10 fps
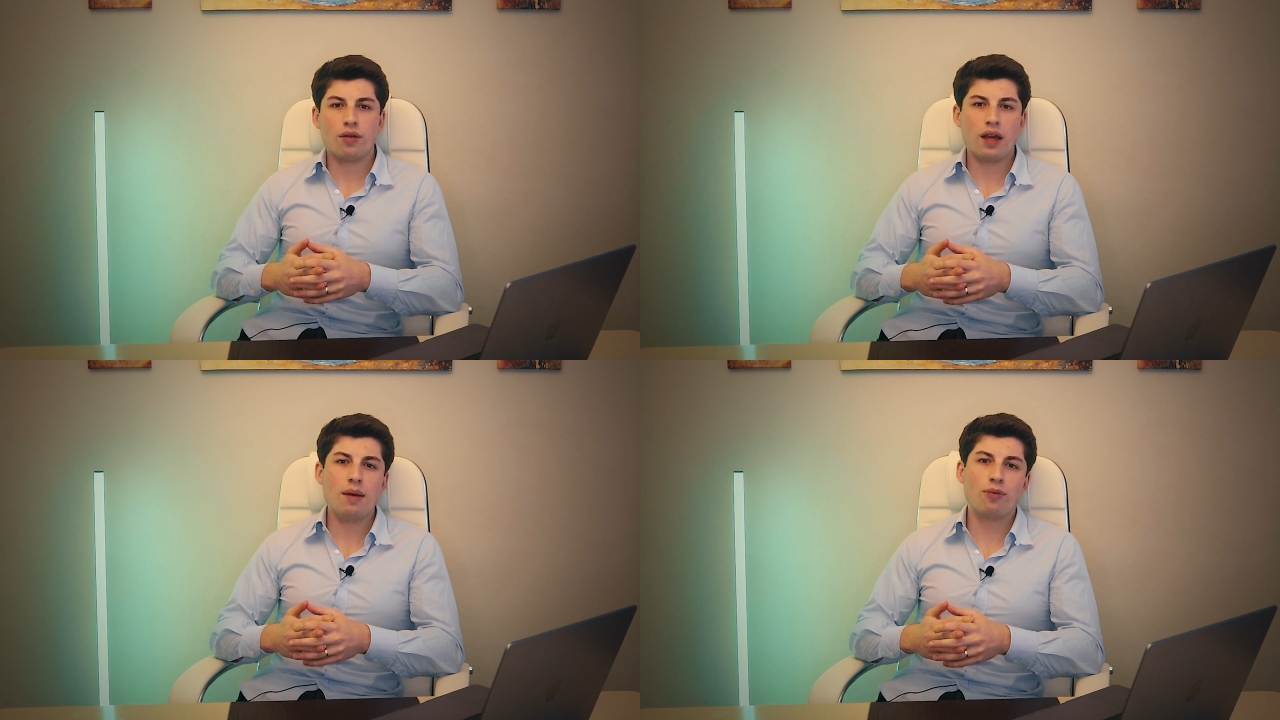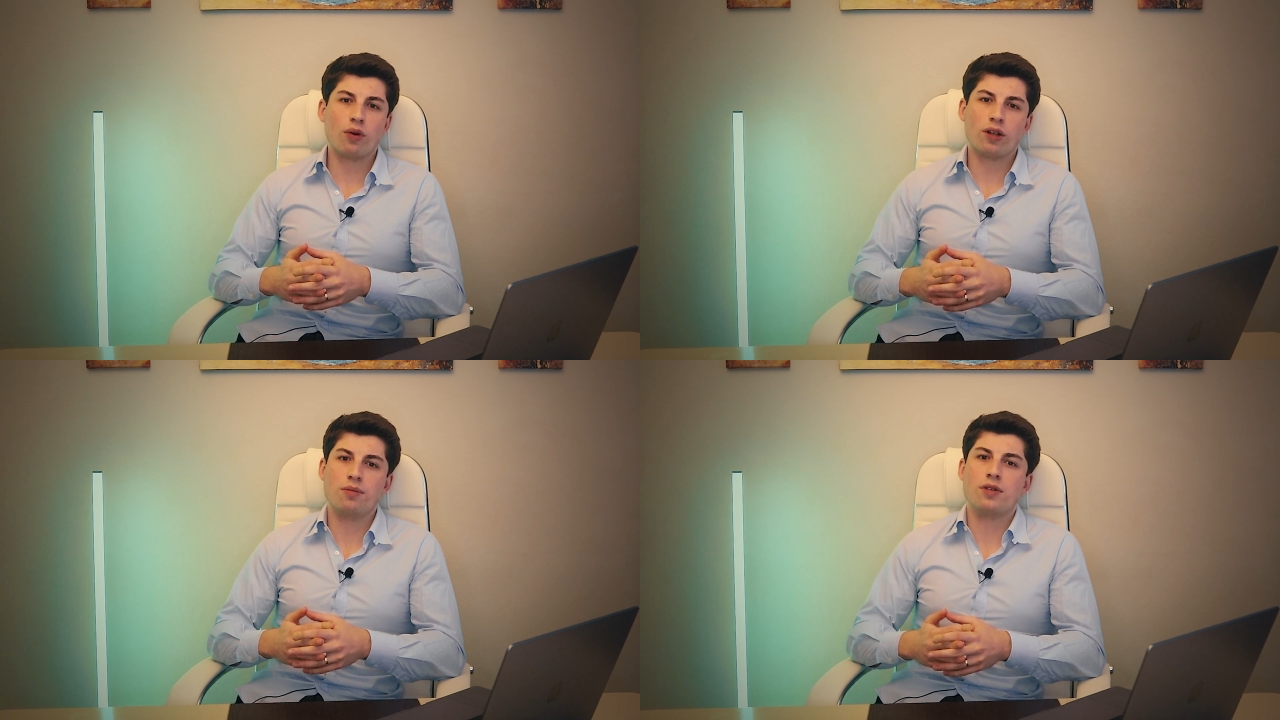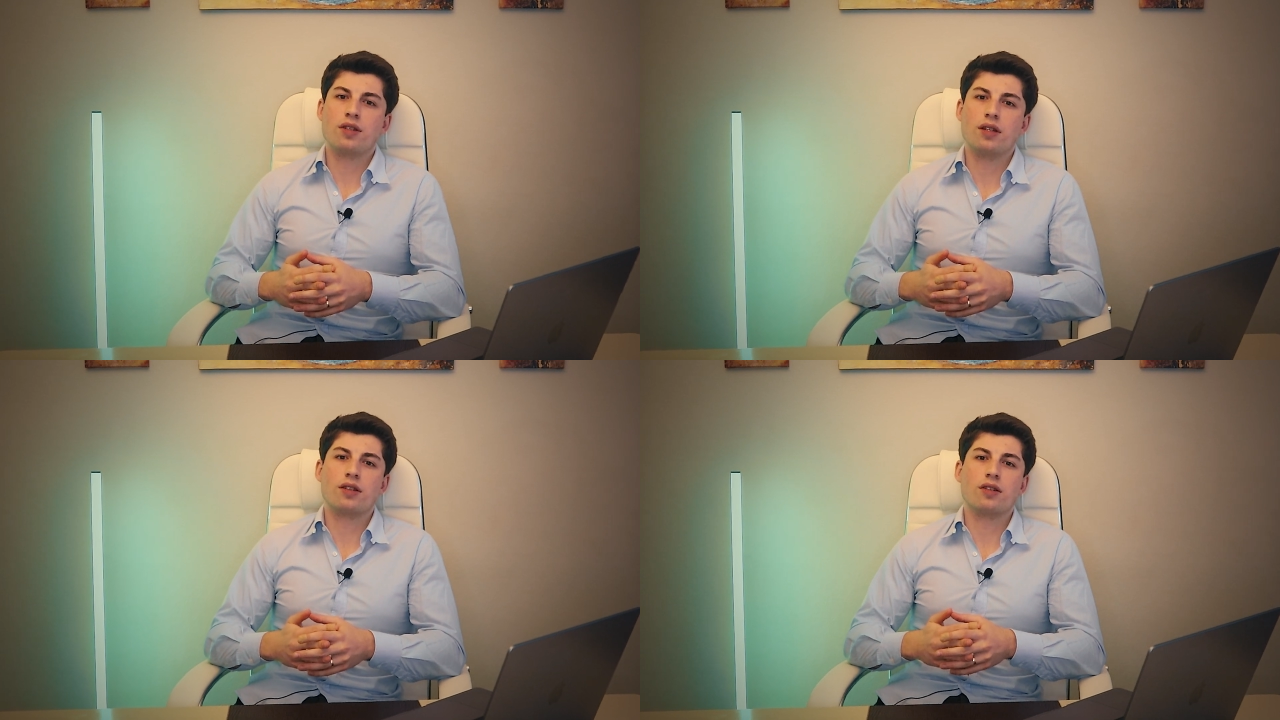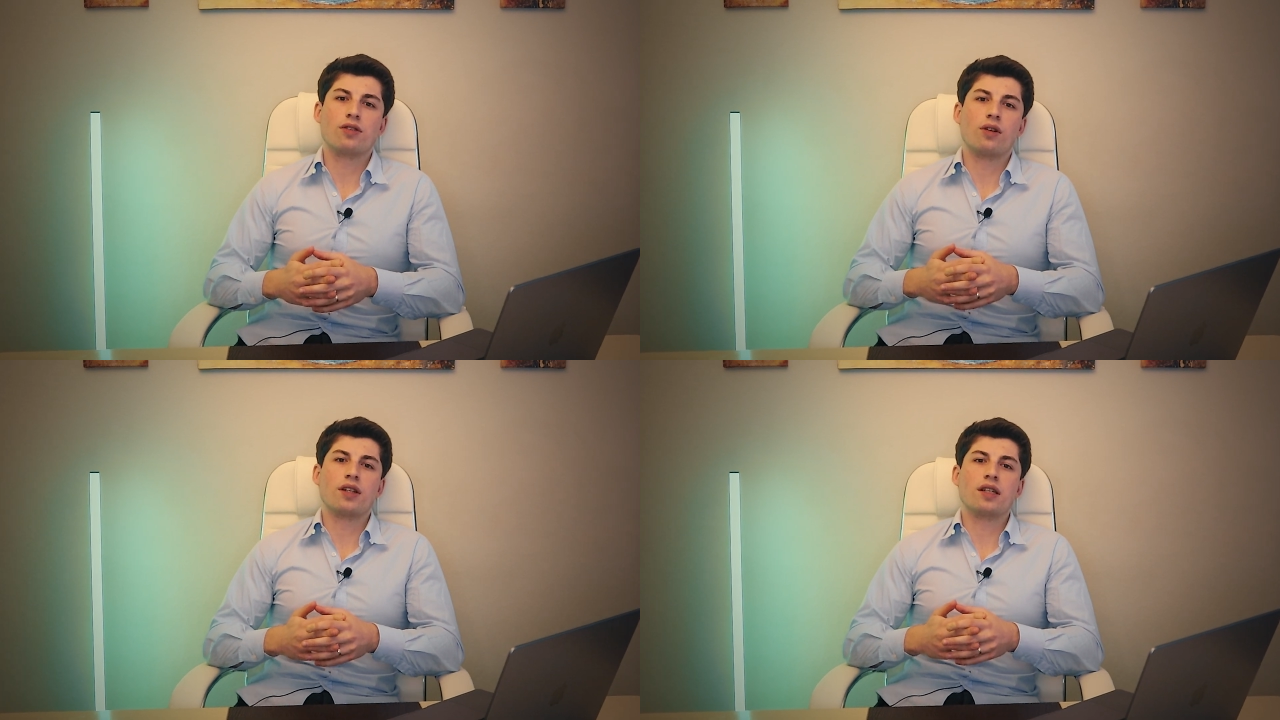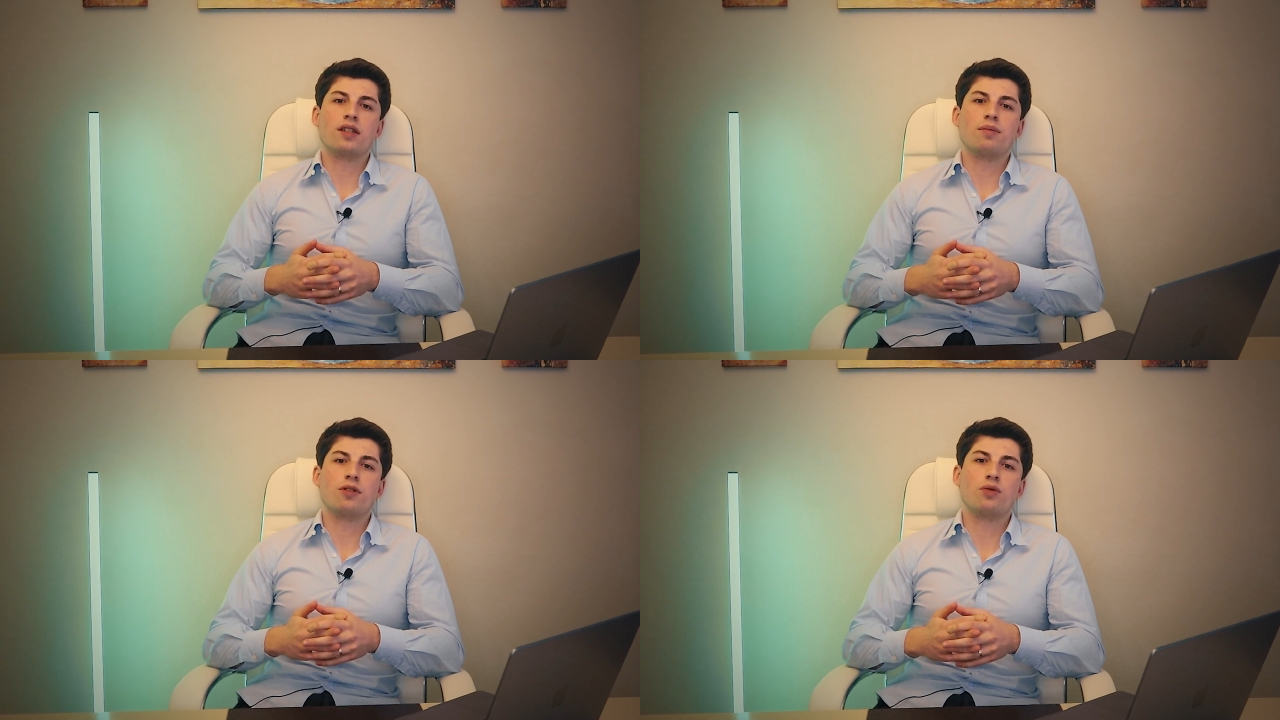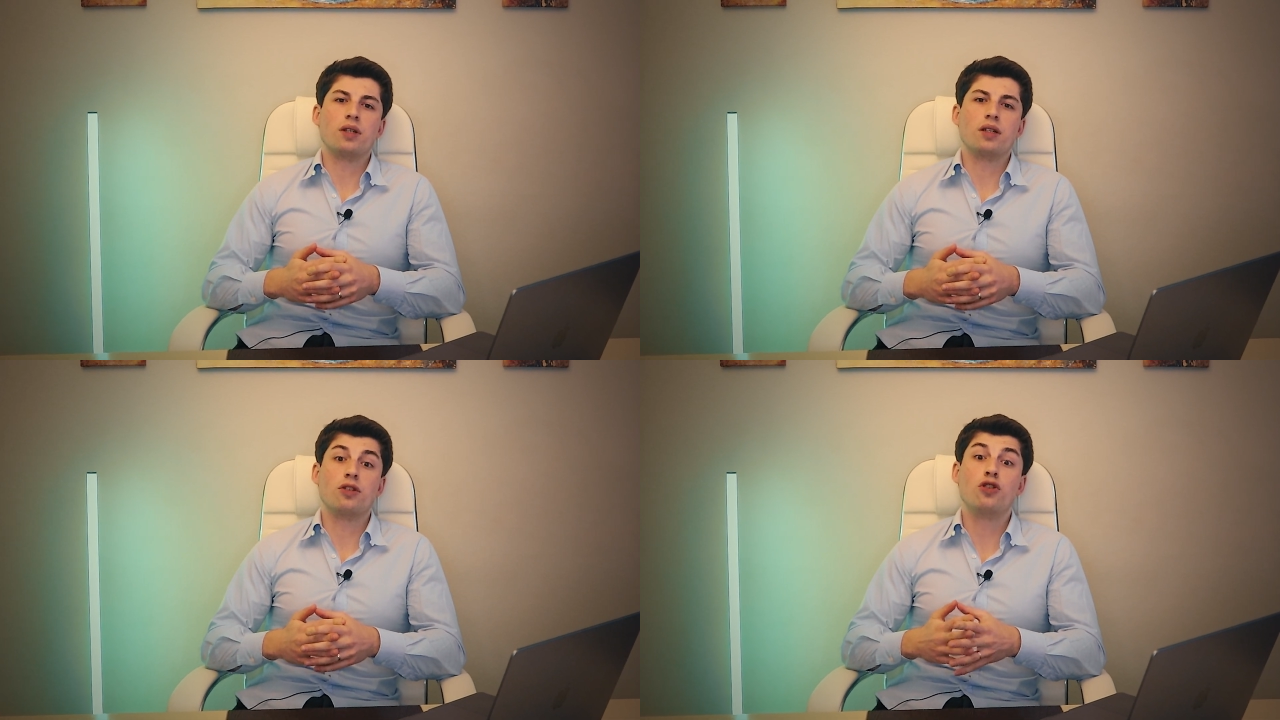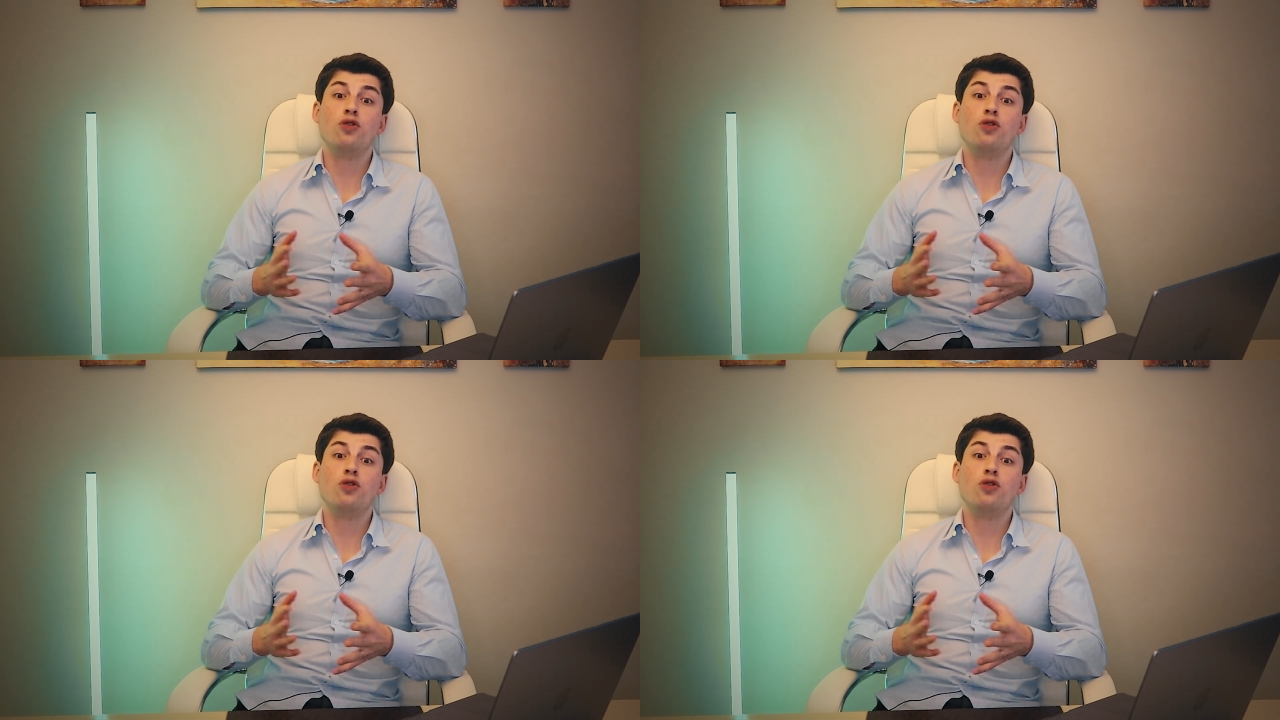The Apecoin community is consolidated between